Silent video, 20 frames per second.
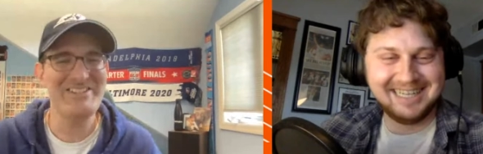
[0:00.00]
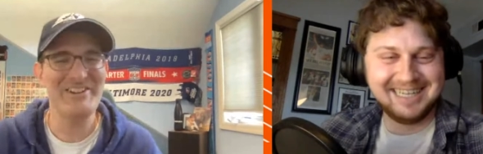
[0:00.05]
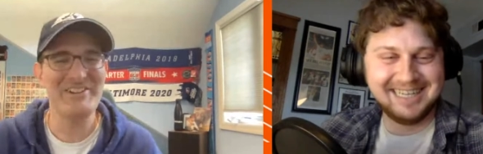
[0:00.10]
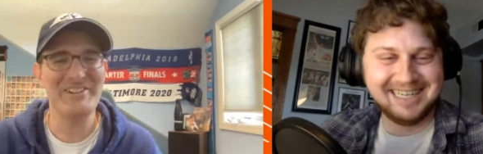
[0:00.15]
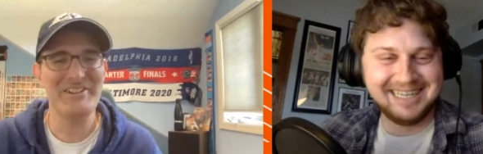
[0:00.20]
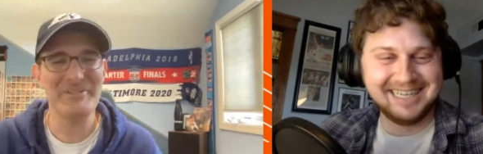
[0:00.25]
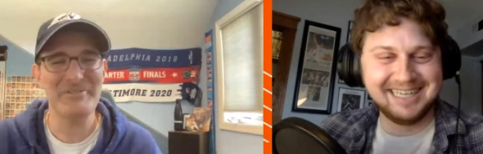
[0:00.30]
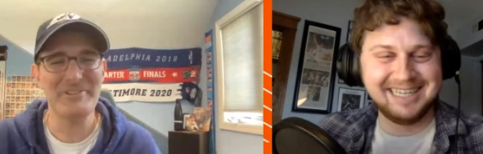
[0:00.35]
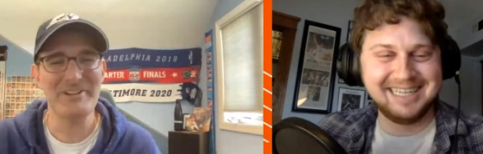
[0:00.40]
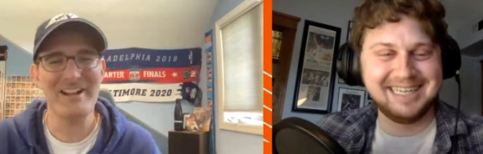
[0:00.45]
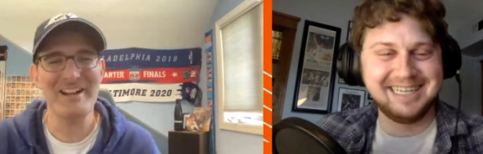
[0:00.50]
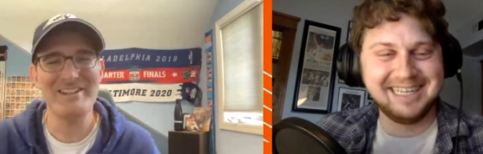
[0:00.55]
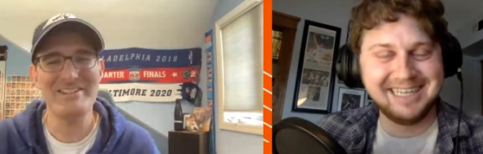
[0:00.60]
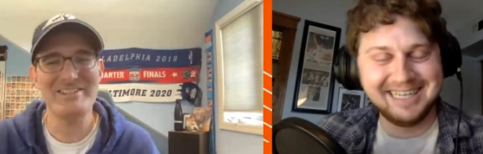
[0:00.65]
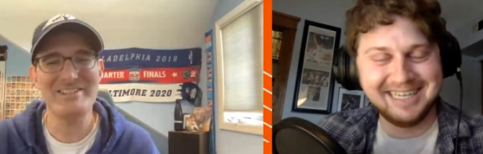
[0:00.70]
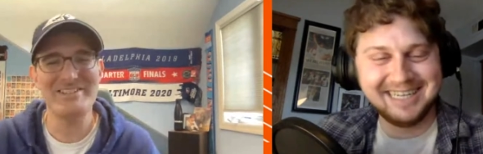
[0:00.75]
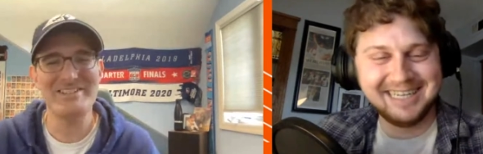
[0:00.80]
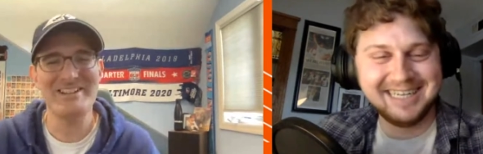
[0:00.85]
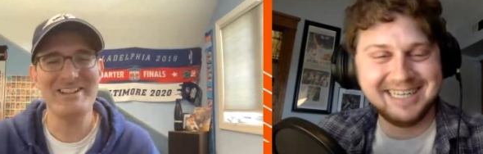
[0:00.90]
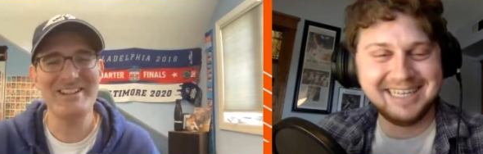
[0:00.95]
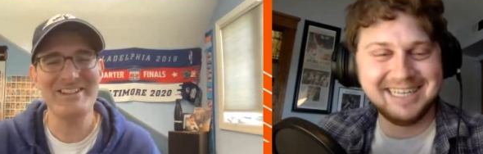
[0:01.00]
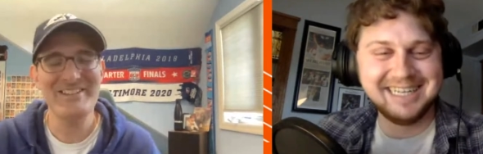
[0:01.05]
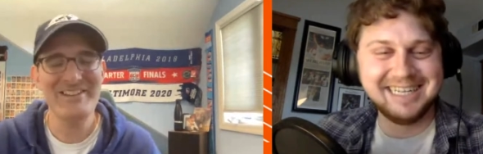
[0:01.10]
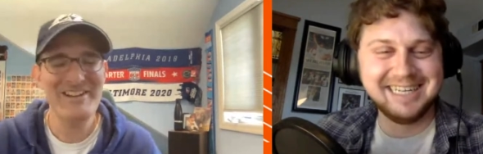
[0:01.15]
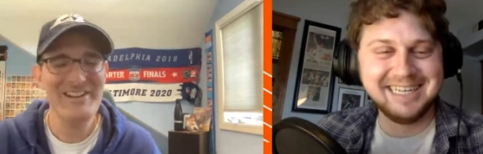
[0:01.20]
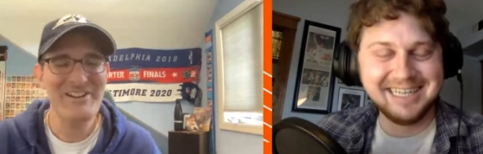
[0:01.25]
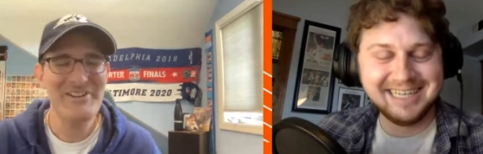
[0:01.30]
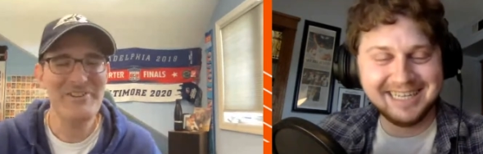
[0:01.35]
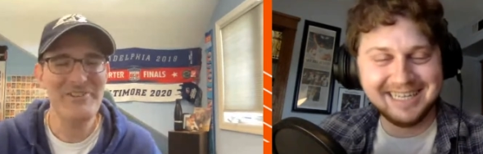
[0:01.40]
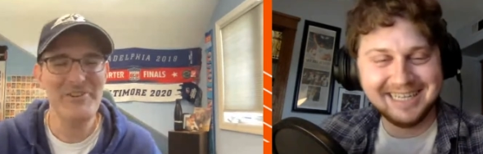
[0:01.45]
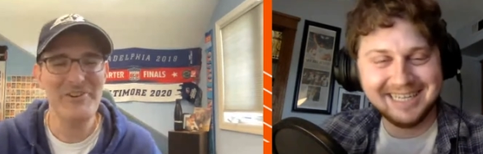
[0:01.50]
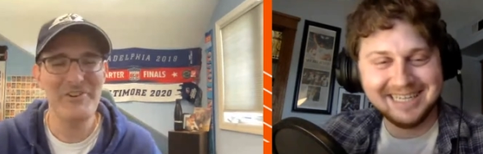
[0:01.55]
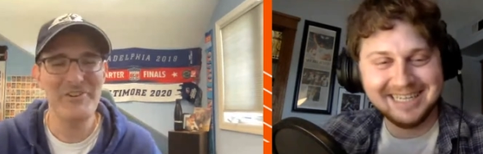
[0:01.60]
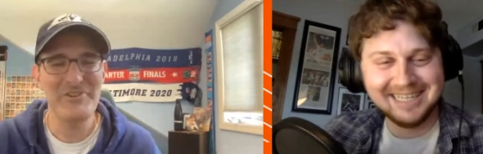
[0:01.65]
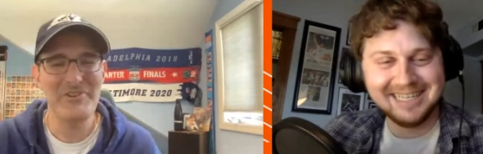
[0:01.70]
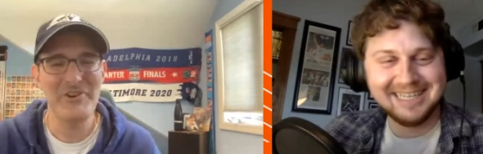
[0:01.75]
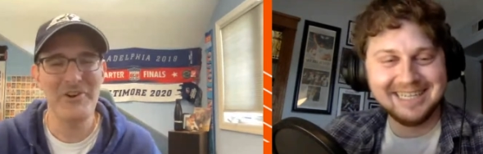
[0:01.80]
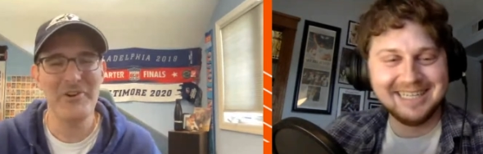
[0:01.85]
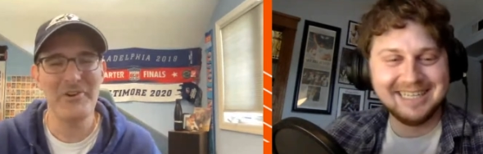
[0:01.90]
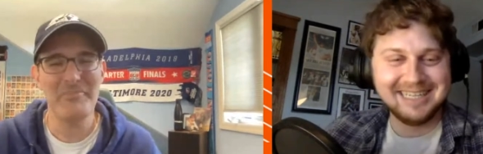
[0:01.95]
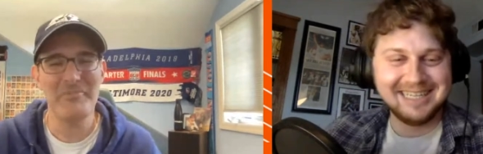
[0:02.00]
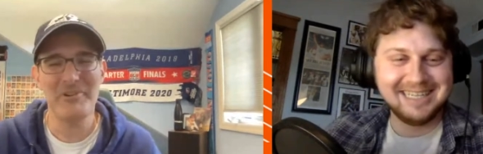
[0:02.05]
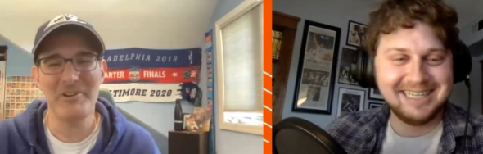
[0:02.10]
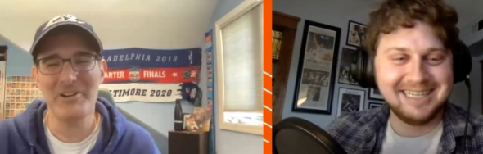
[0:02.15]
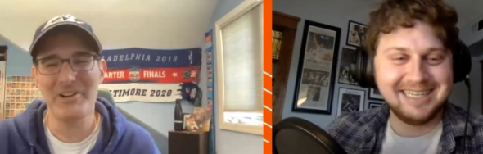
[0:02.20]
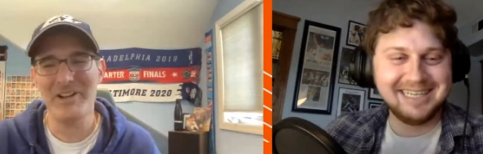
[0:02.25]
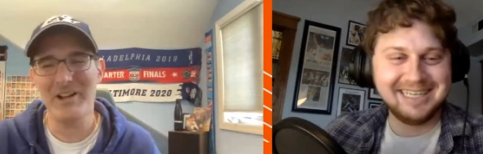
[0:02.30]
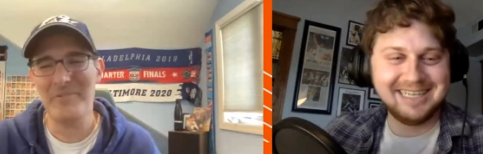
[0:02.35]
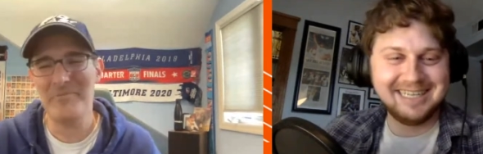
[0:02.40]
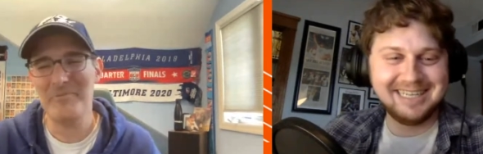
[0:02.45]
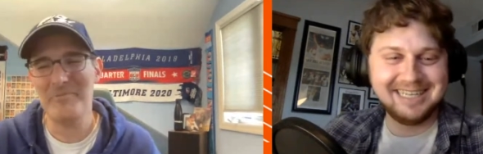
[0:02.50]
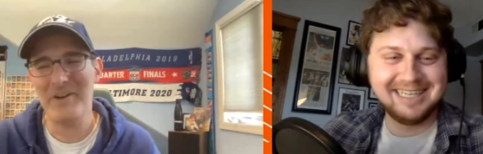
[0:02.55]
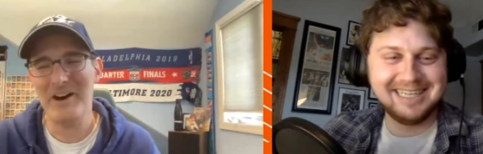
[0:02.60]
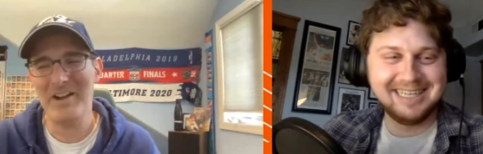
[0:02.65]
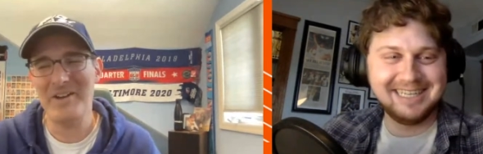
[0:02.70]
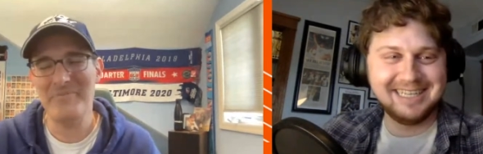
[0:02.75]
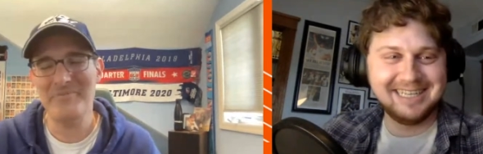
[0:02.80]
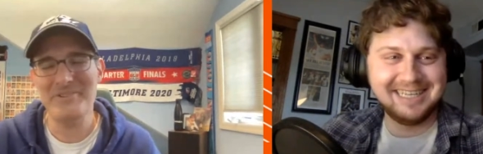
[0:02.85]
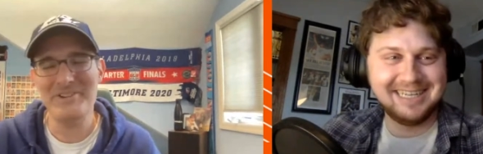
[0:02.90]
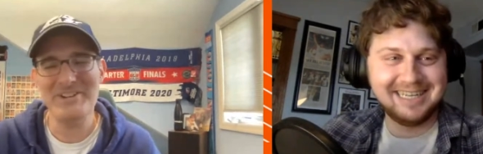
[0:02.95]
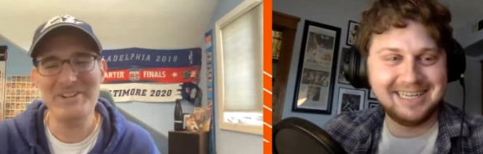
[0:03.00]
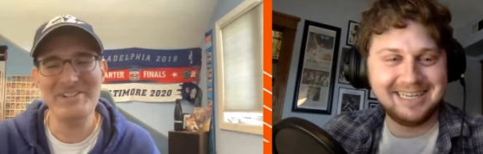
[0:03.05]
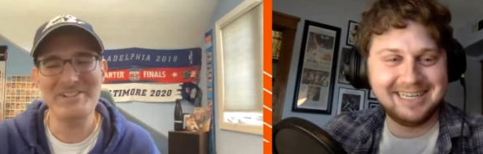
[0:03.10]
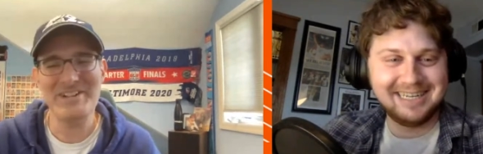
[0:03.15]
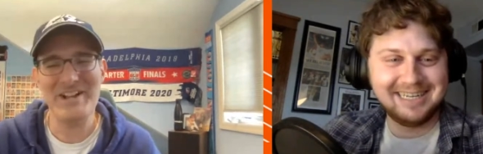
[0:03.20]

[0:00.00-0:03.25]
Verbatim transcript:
Speaker 1: certainly would like to see no, notable alum of Monty